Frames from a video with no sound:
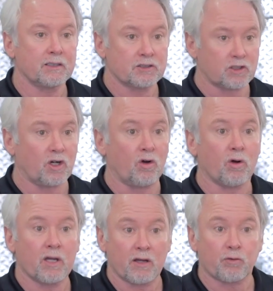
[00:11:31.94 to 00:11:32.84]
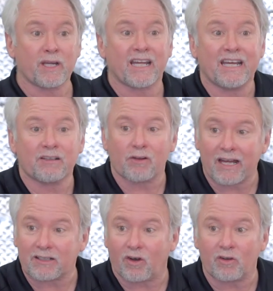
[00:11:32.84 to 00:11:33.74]
So if we can handle
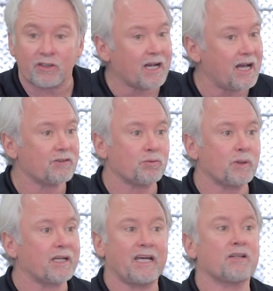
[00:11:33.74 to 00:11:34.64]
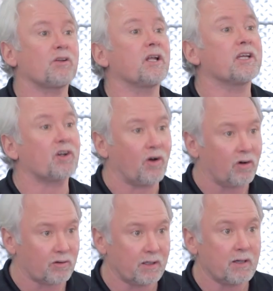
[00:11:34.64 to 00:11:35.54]
that call, you guys, we can handle any
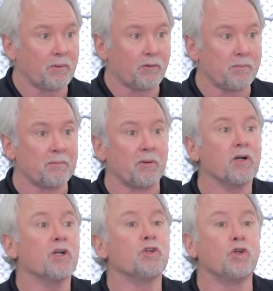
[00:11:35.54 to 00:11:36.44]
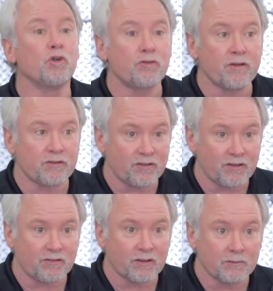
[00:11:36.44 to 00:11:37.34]
call. But remember, use the
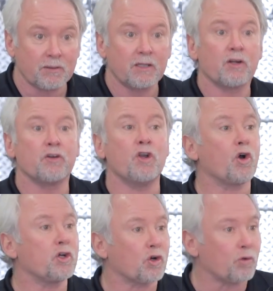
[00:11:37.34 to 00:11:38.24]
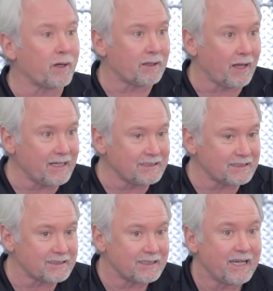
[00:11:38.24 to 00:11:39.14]
system, know your red lights,
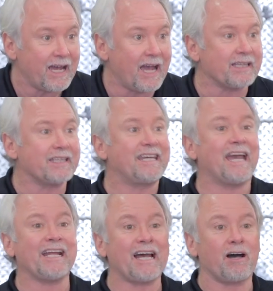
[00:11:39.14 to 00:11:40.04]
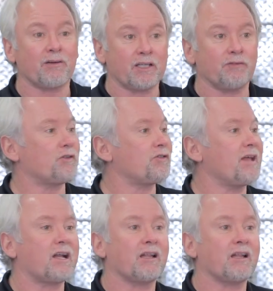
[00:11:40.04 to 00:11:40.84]
and get out if it's not a